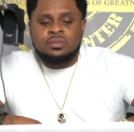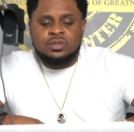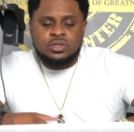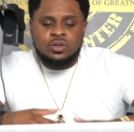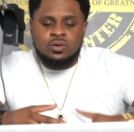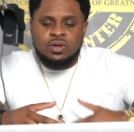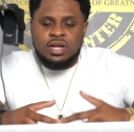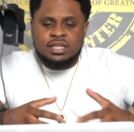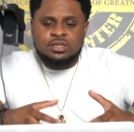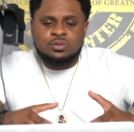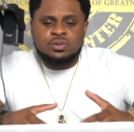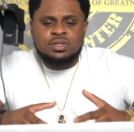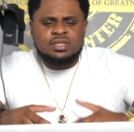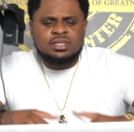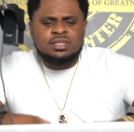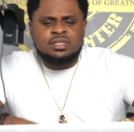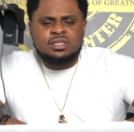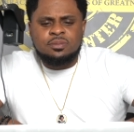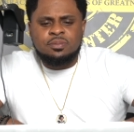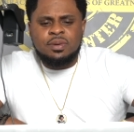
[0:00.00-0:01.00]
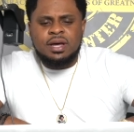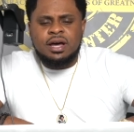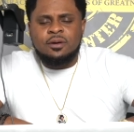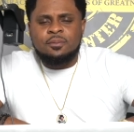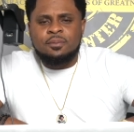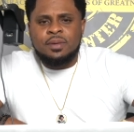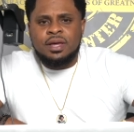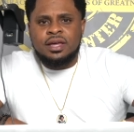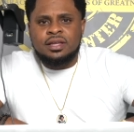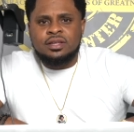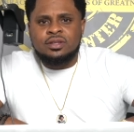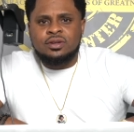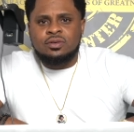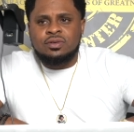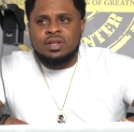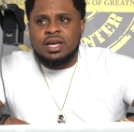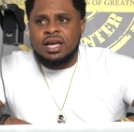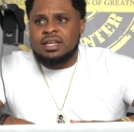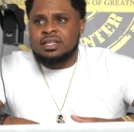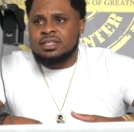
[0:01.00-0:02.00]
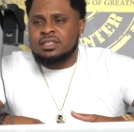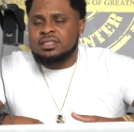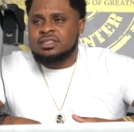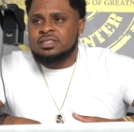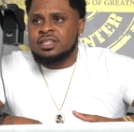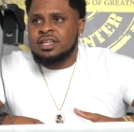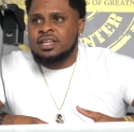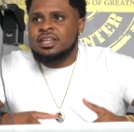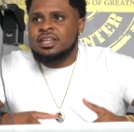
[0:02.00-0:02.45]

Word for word: So that's what this is about, man. You know, that is,